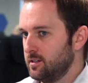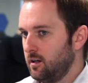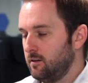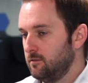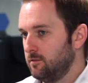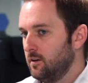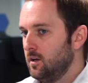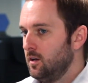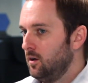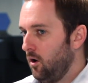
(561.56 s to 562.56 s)
of,
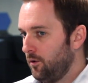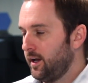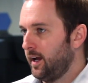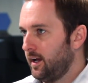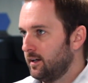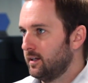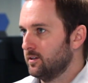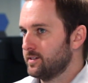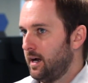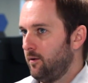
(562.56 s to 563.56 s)
okay,
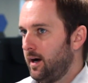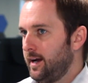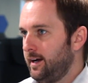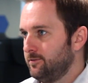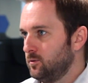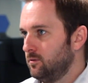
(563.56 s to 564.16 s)
here's how I have to